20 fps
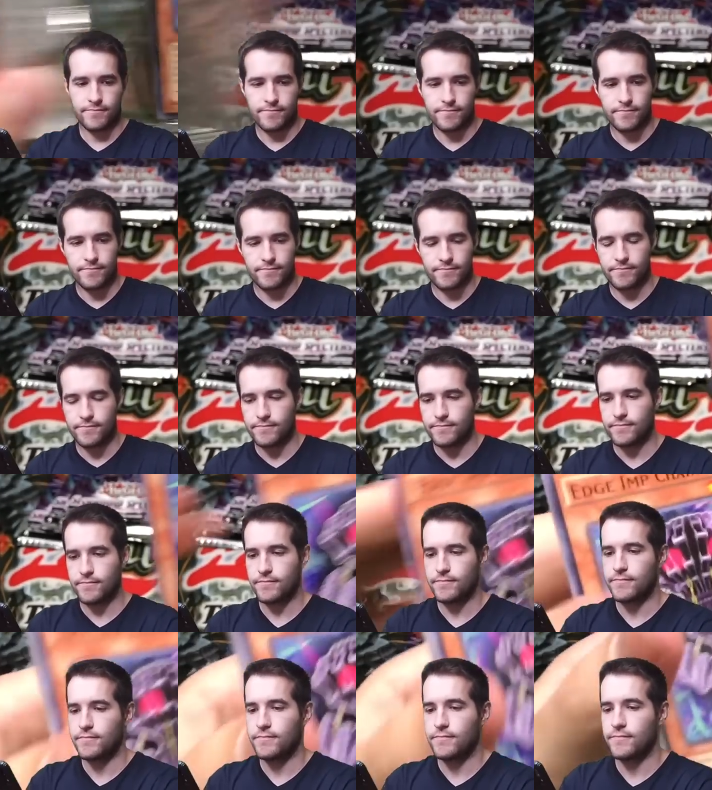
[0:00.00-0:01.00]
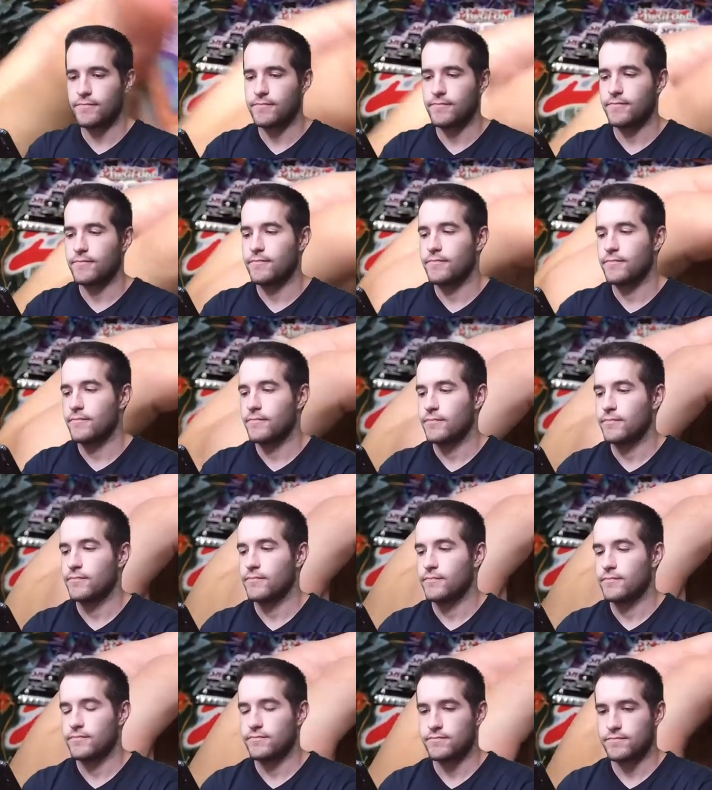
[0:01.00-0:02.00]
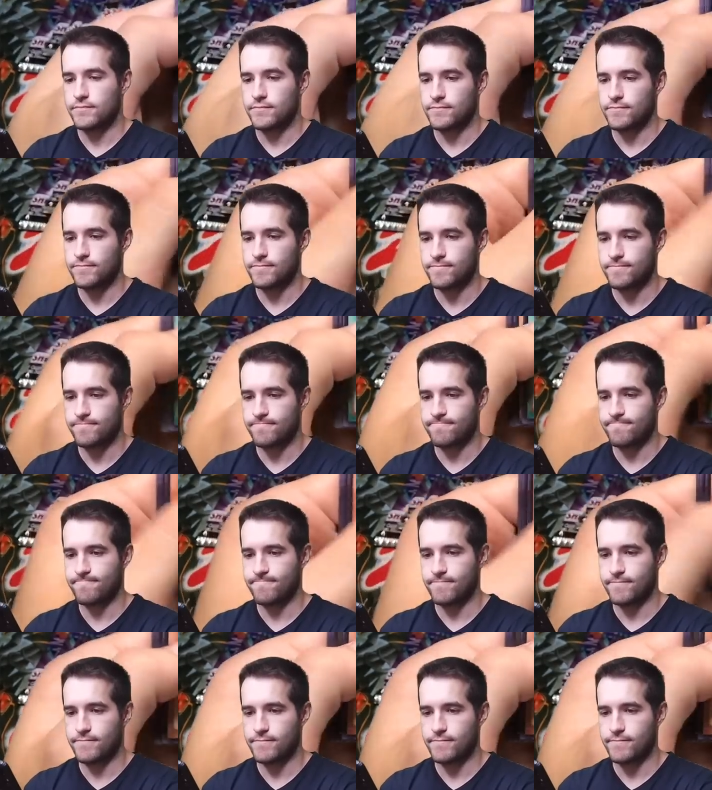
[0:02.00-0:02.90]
Nobody speaks.